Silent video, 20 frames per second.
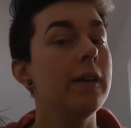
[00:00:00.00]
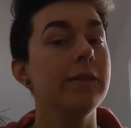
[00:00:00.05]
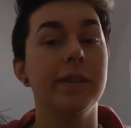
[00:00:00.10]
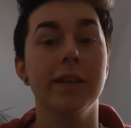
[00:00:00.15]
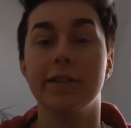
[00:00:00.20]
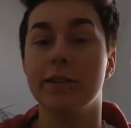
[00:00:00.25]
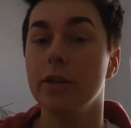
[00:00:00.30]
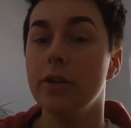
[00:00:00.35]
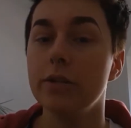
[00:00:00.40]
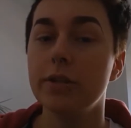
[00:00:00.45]

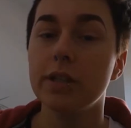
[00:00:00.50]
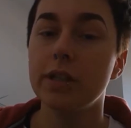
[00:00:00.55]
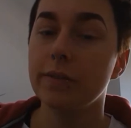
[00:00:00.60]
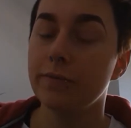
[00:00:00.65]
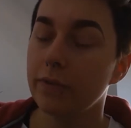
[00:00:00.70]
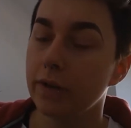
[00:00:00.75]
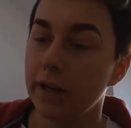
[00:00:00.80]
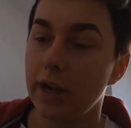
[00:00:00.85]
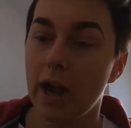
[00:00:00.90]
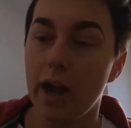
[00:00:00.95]
There's loads of
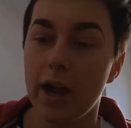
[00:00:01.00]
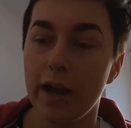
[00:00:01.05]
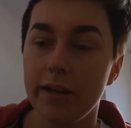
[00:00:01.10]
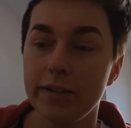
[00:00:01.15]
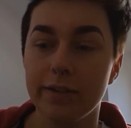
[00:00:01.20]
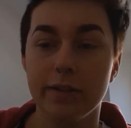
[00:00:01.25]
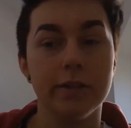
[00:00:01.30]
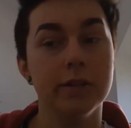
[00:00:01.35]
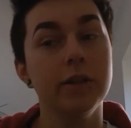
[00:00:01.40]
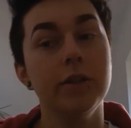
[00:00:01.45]
different
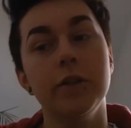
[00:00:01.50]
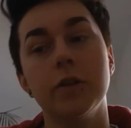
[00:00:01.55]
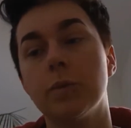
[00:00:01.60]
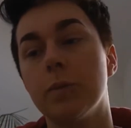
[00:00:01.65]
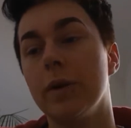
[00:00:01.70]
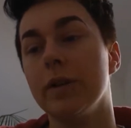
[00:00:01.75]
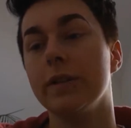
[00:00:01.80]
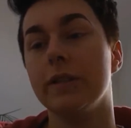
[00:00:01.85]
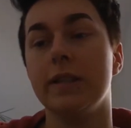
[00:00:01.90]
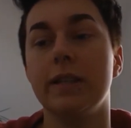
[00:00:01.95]
kinds, there's loose
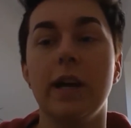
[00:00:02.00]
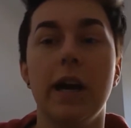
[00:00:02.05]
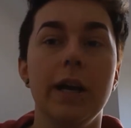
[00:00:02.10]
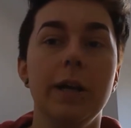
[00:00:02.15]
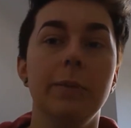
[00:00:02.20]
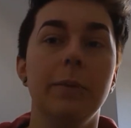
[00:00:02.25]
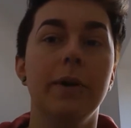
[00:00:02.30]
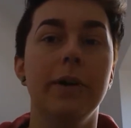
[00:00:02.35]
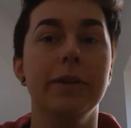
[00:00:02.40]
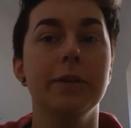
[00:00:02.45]
ones,
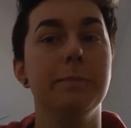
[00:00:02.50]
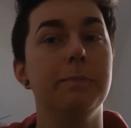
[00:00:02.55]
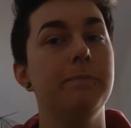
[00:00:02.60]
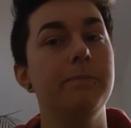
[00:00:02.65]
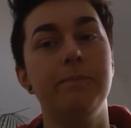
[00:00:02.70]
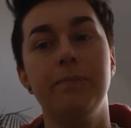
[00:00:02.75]
tight ones,